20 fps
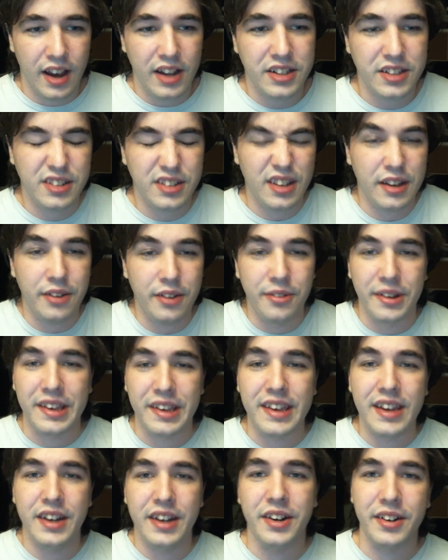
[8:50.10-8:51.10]
I just I
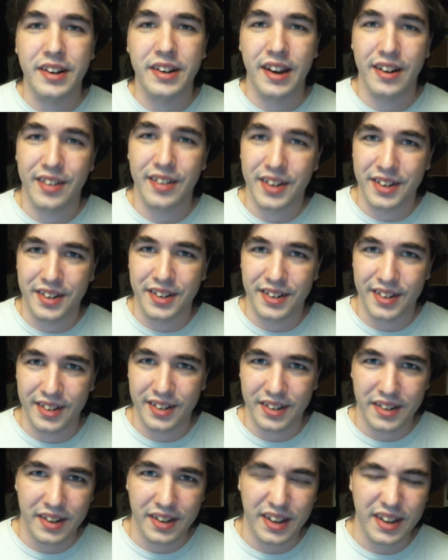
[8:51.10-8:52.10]
don't get her
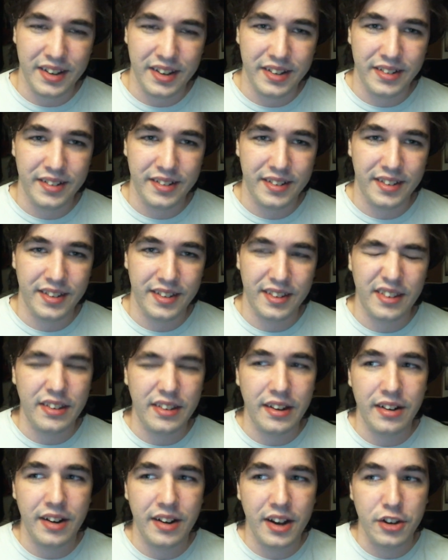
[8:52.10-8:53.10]
character and
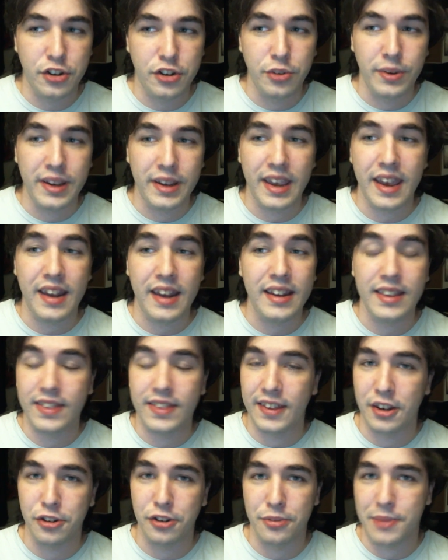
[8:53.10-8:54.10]
they're not doing
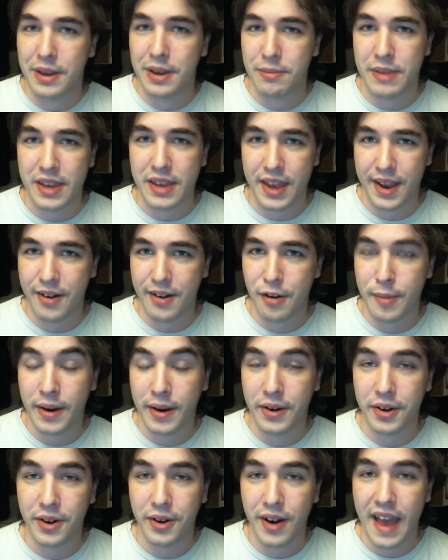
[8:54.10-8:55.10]
anything to make me care
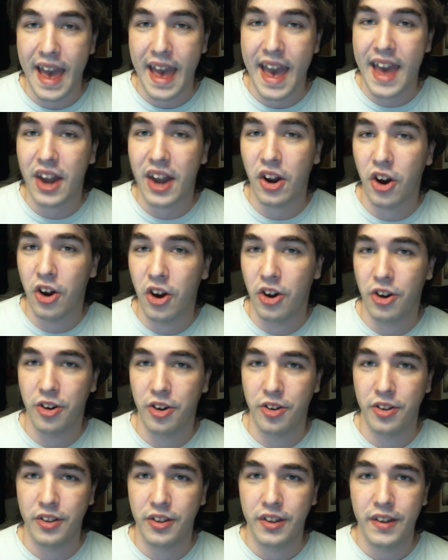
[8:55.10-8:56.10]
about her at
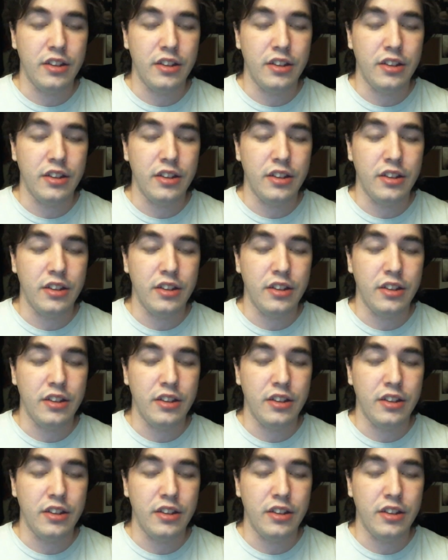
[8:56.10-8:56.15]
all.